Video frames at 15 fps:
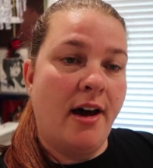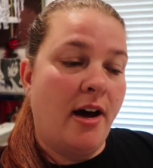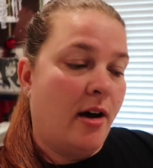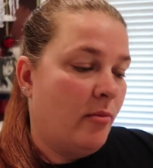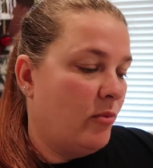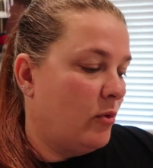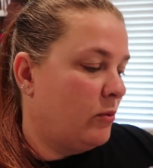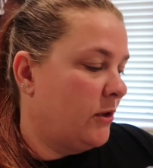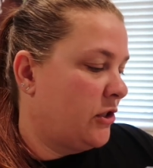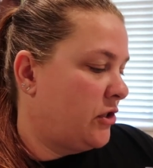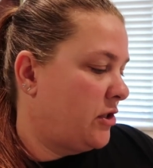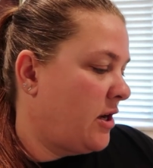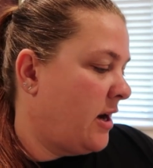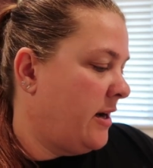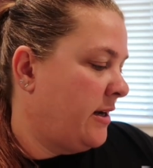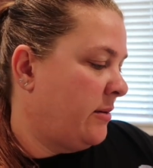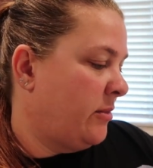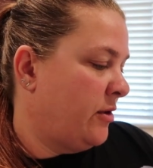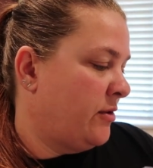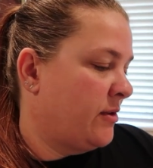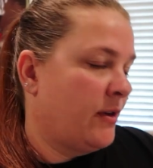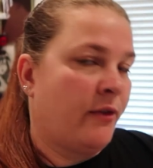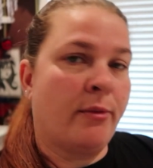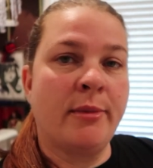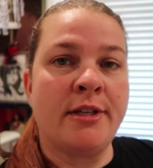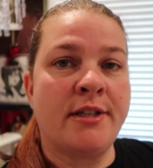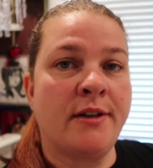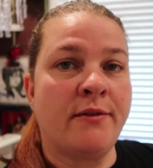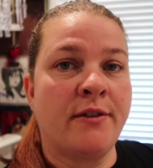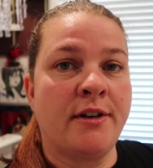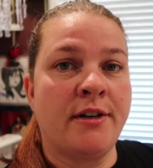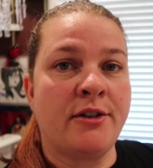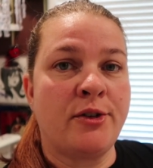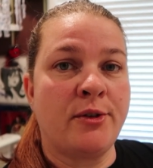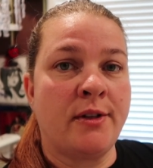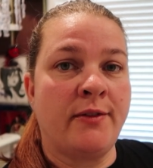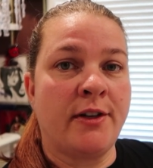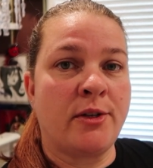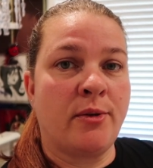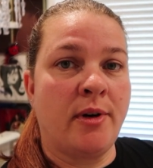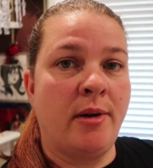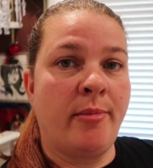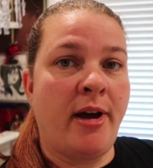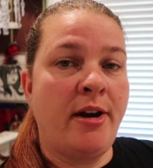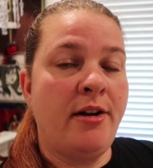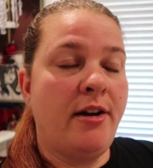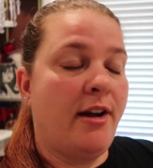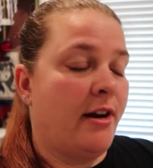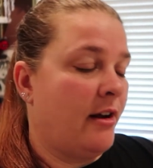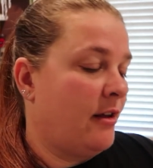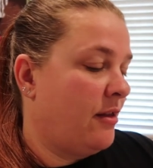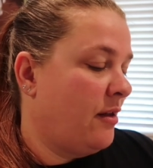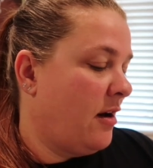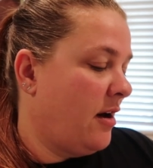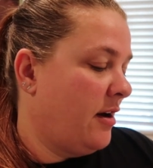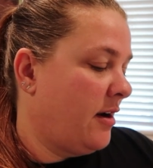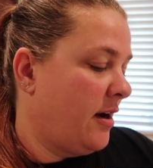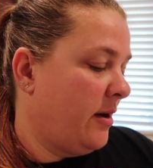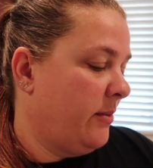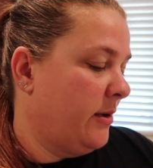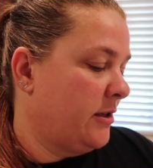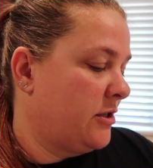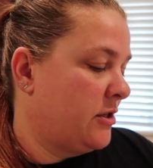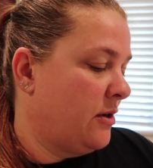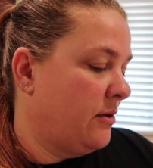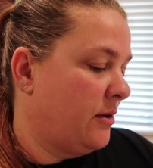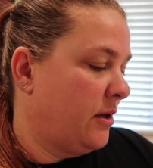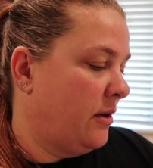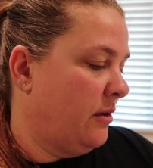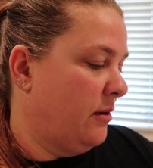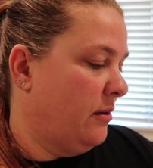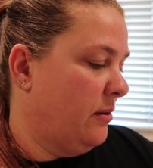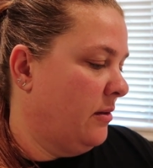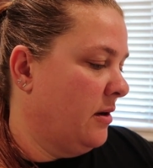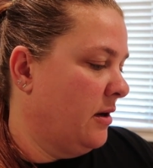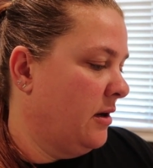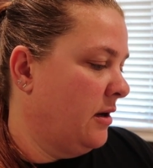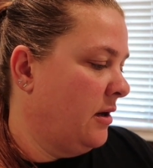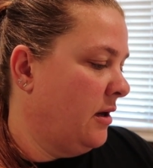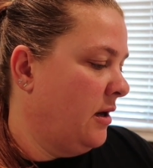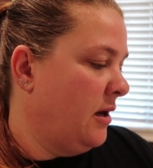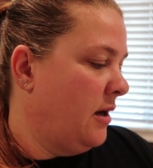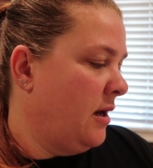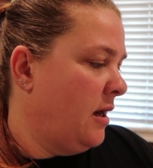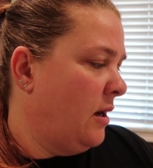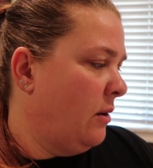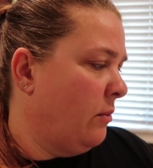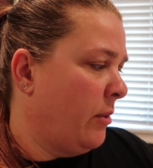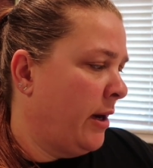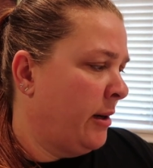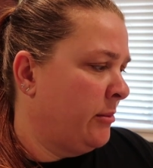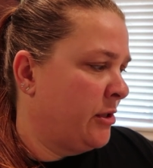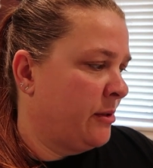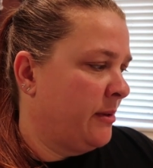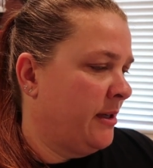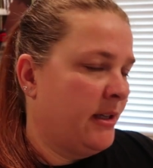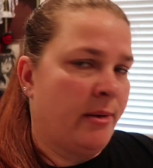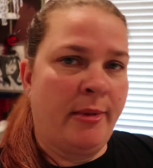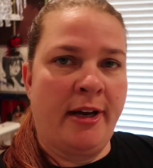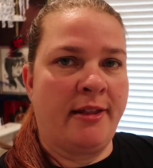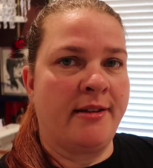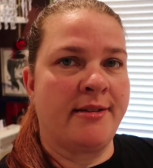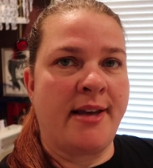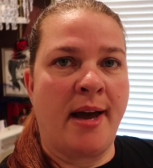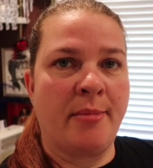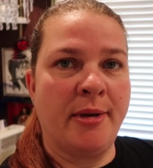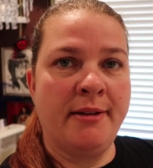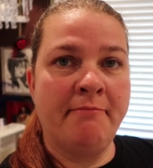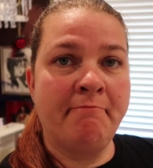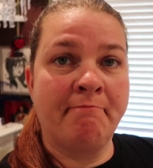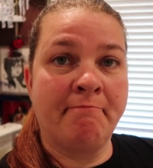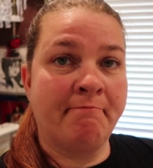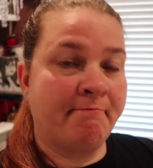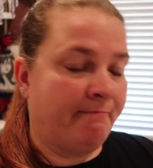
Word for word: um, which I am using from a different Truly Victorian pattern, and I thought I would show you what I'm doing to make this happen.